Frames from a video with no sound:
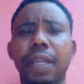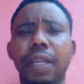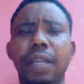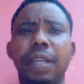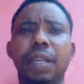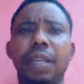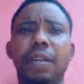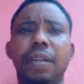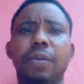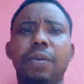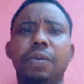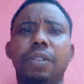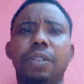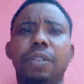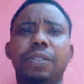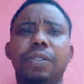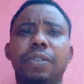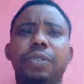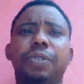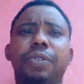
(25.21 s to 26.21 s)
We'll
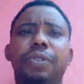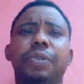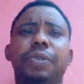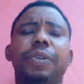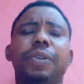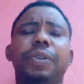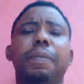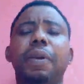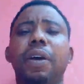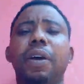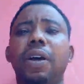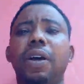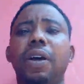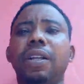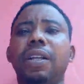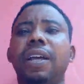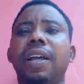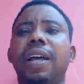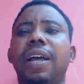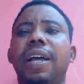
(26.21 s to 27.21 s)
just go through the
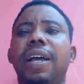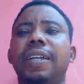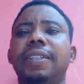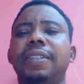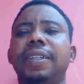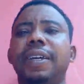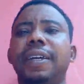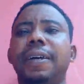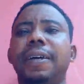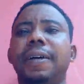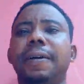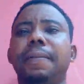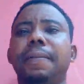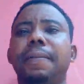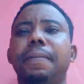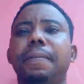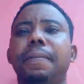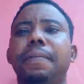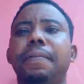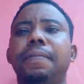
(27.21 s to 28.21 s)
blog, and
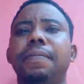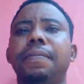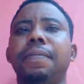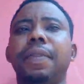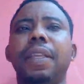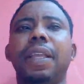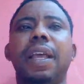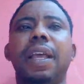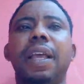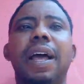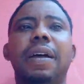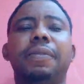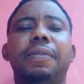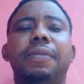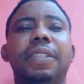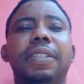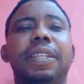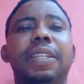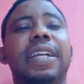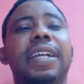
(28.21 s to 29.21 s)

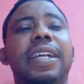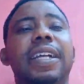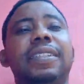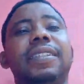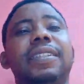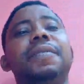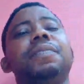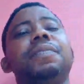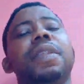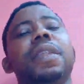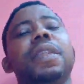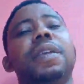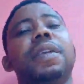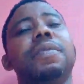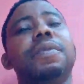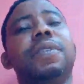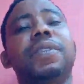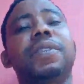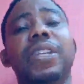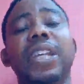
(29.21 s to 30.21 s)
after that, if
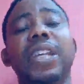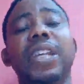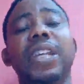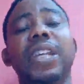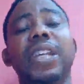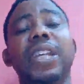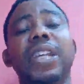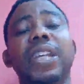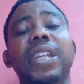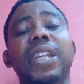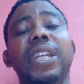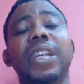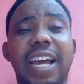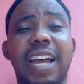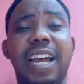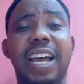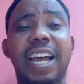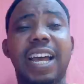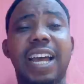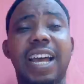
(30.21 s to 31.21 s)
we still have
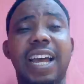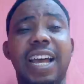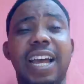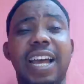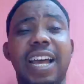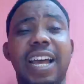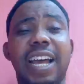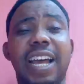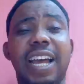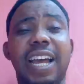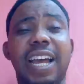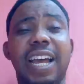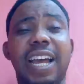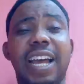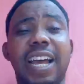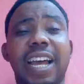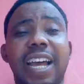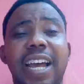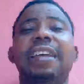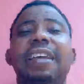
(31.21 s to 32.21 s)
time, there's still
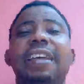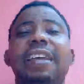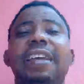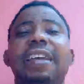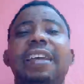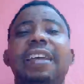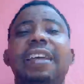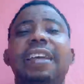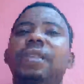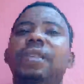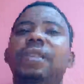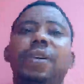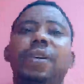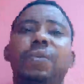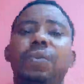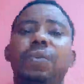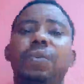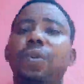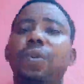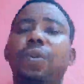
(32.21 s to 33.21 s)
time, then
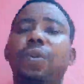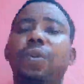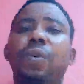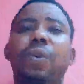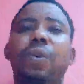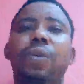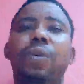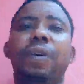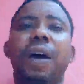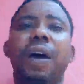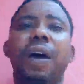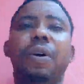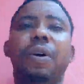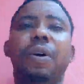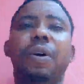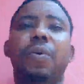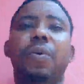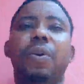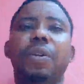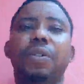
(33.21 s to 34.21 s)
we'll go over
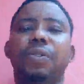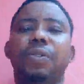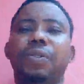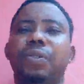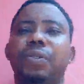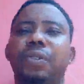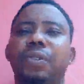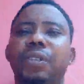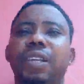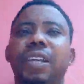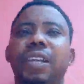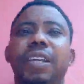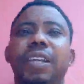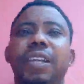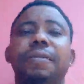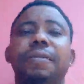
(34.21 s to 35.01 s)
what we want to do today.